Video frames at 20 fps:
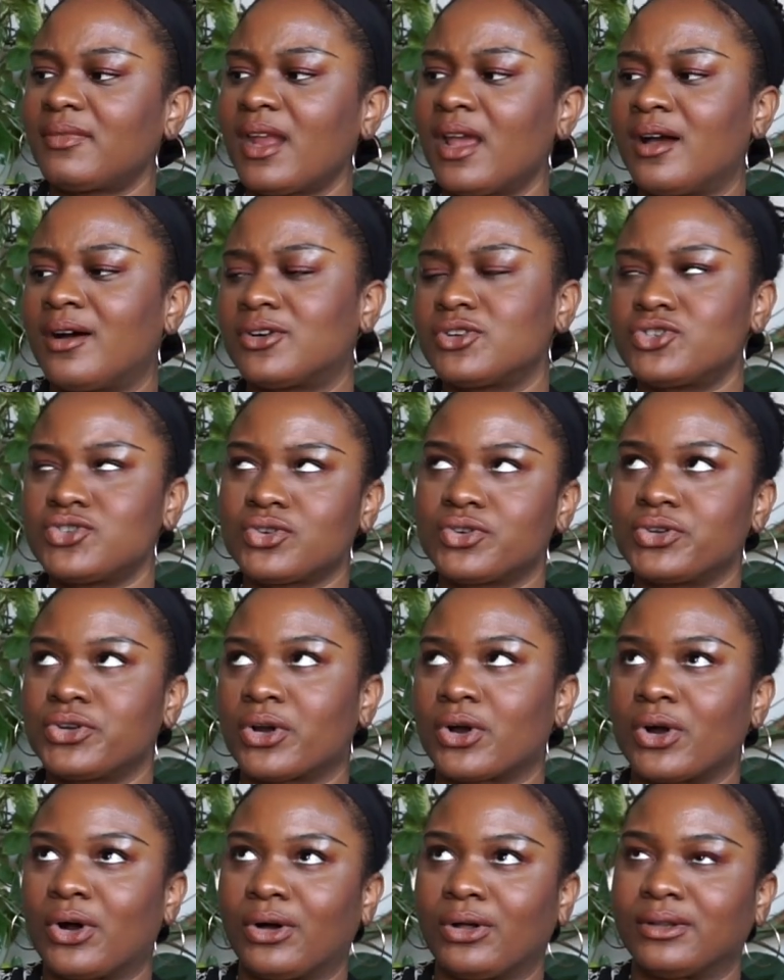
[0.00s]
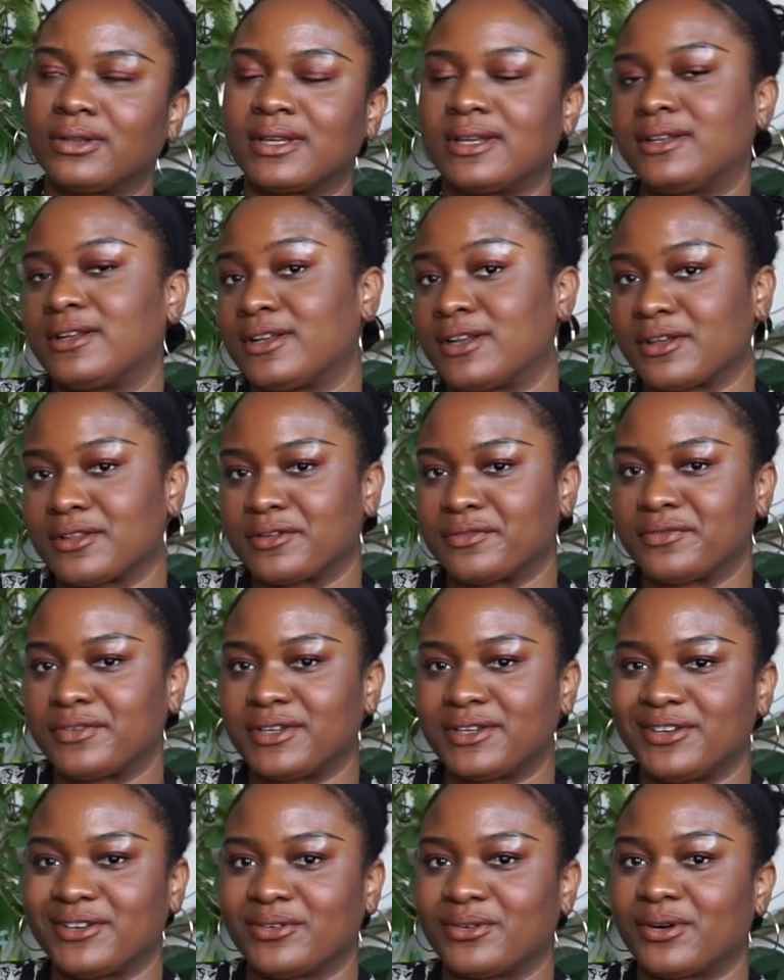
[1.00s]
I'll show you all in another
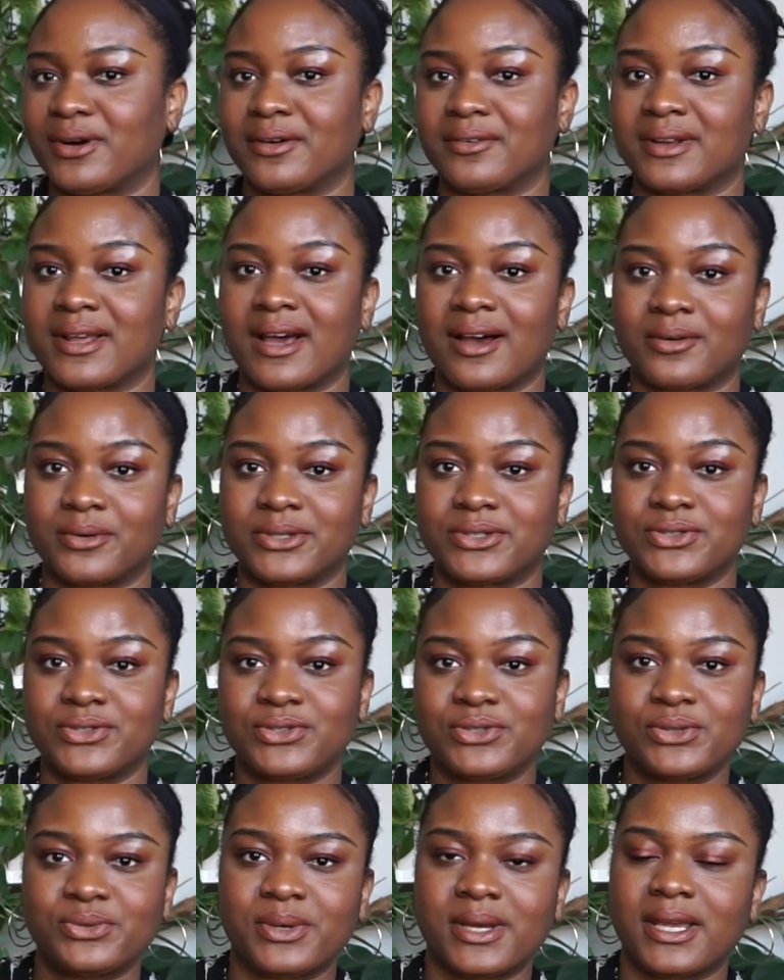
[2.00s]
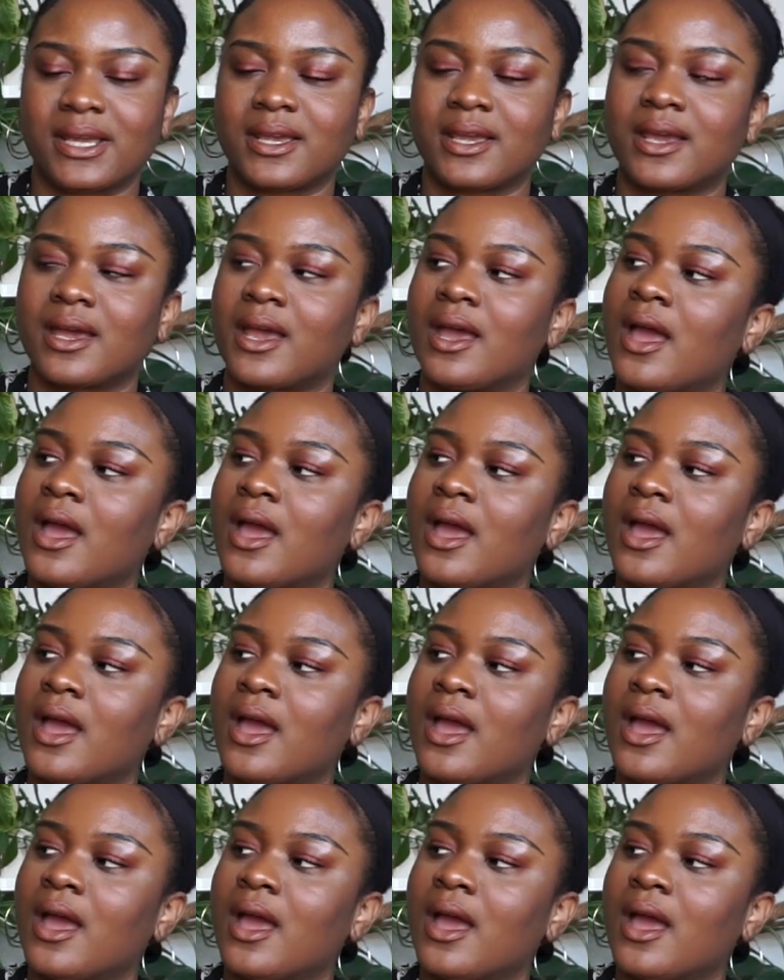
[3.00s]
video on how it's doing.